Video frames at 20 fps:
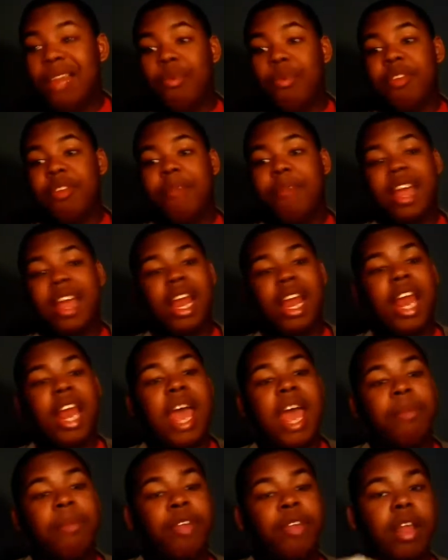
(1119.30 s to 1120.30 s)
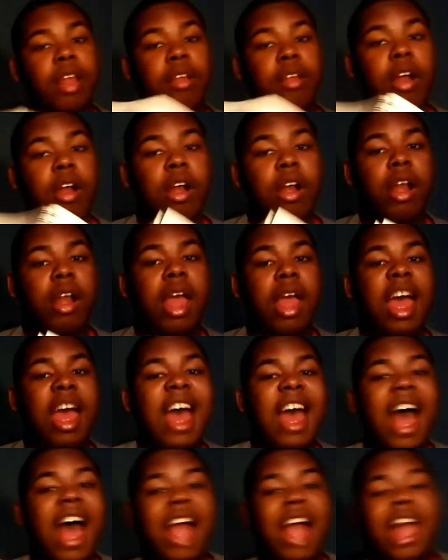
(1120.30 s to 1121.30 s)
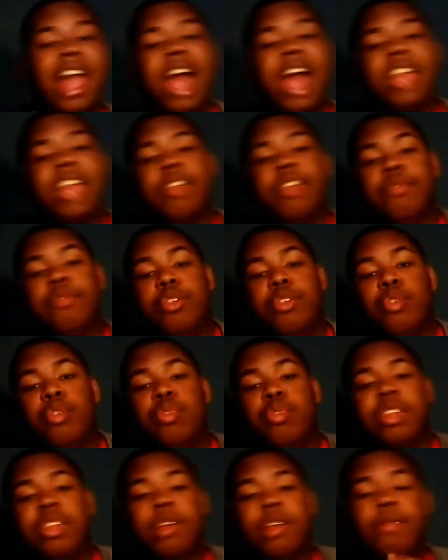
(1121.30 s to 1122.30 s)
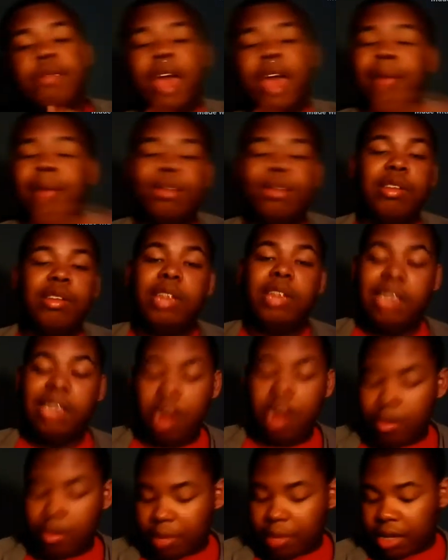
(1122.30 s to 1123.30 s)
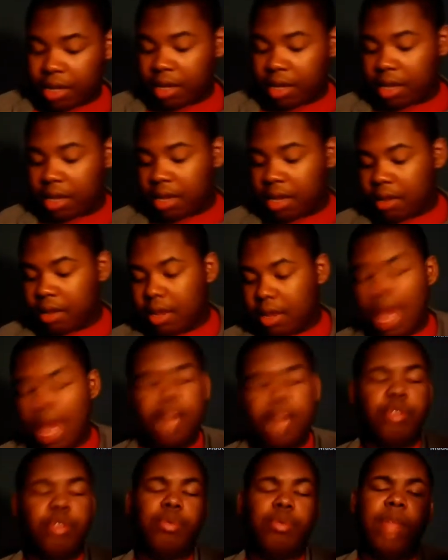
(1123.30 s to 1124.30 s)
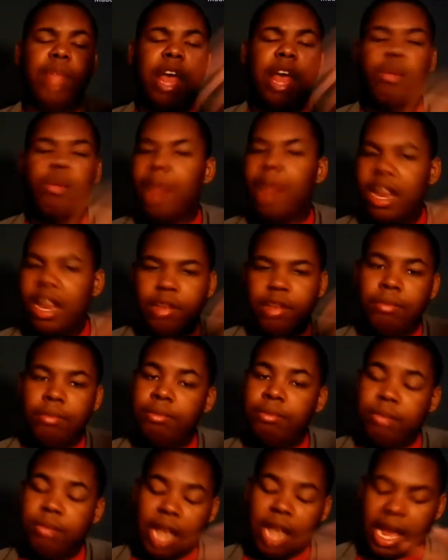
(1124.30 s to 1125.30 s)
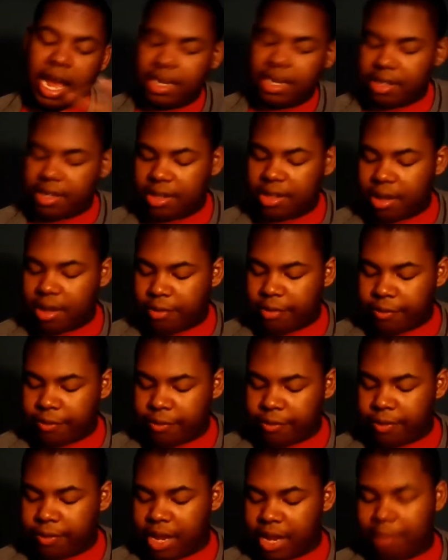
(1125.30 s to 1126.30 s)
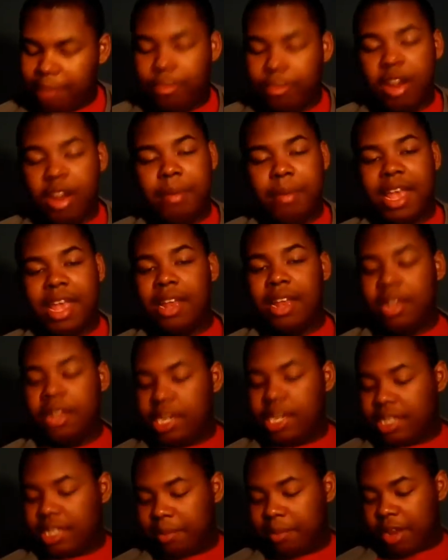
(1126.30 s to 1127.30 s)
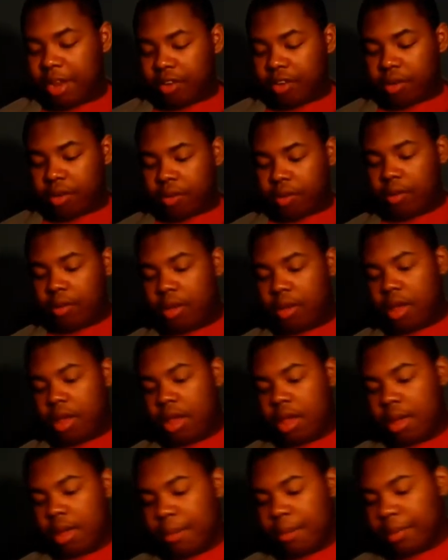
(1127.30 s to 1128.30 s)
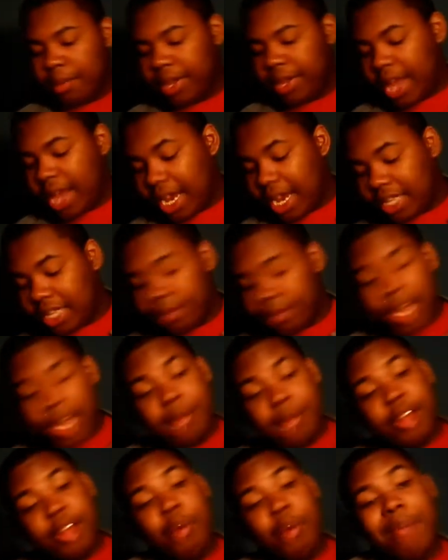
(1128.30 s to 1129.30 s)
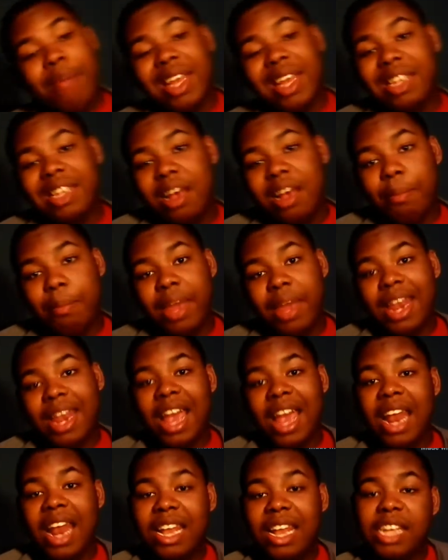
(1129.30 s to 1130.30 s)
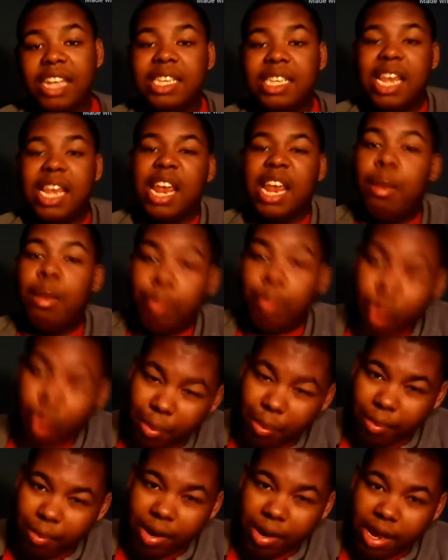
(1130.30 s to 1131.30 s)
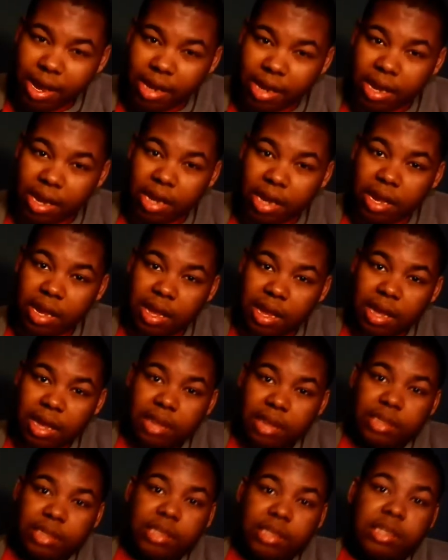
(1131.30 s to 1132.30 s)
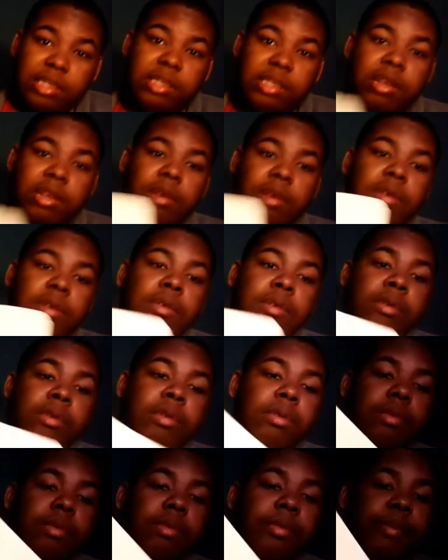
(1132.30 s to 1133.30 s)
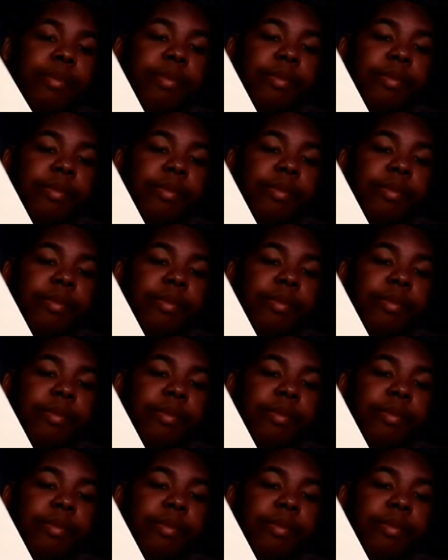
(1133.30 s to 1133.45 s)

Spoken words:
With my kind of abstract art, I kind of do stuff absolutely terribly. I do like random lines and stuff and try to make it look symmetrical, but like sometimes I'll mess up and it kind of looks inappropriate. So